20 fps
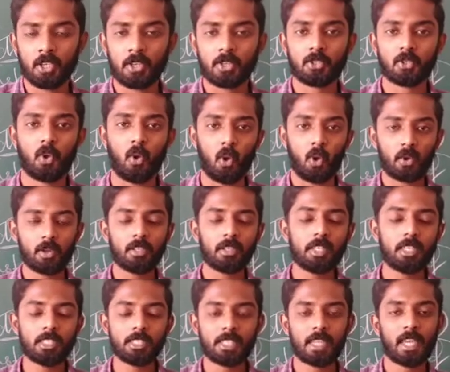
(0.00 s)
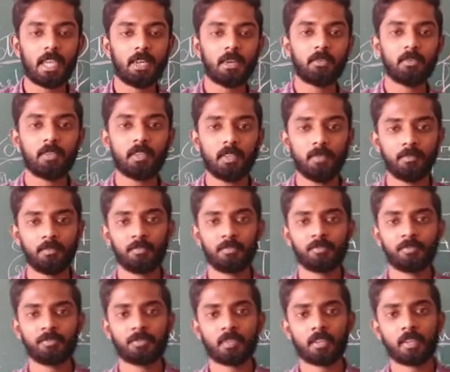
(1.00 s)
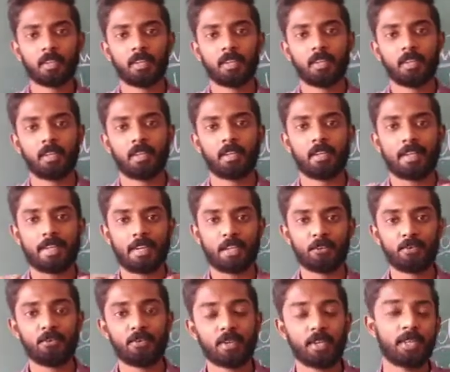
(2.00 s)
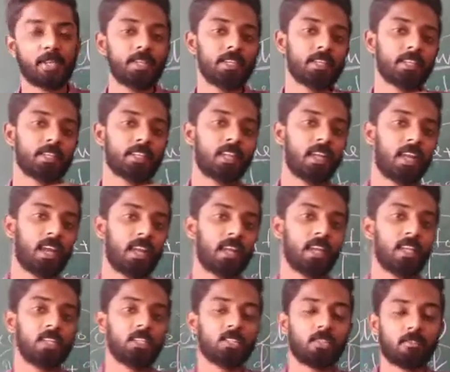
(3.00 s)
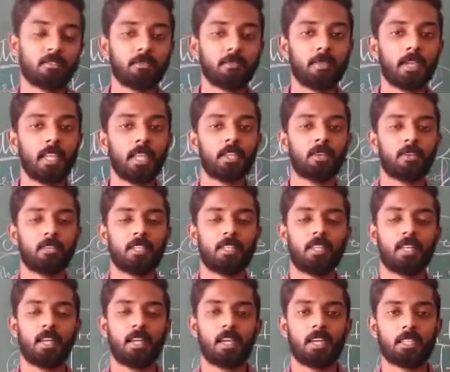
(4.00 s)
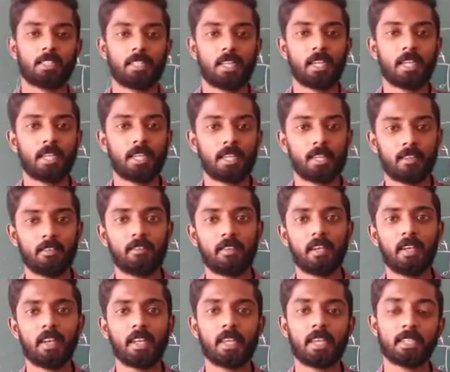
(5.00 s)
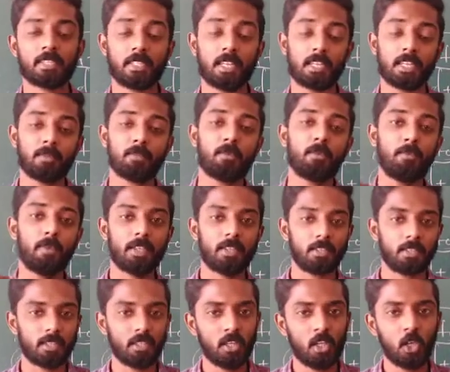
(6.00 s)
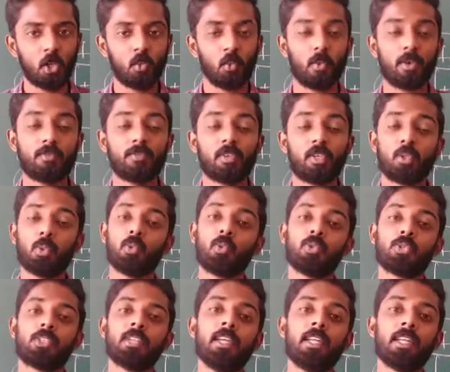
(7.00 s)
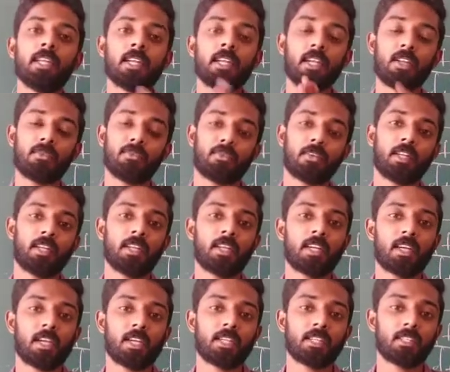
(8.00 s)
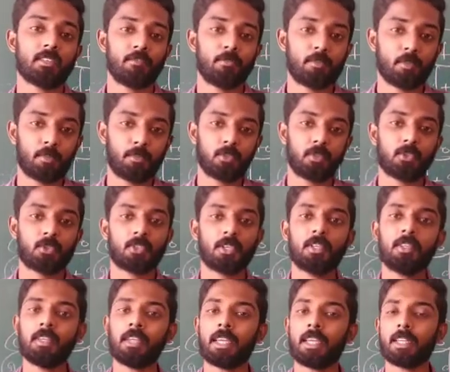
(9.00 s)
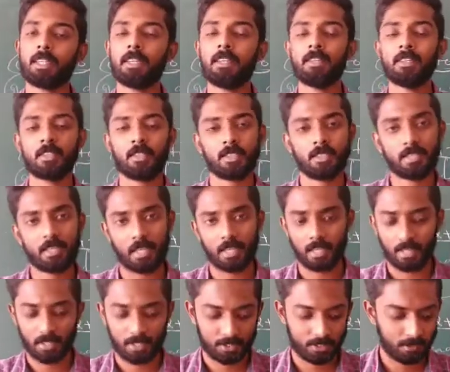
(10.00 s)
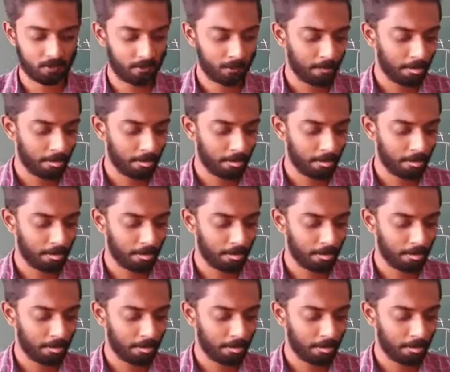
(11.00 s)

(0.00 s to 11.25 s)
So all these have different kinds of meaning, or the understanding level is a little more better when we use different kinds of preposition in the sentence.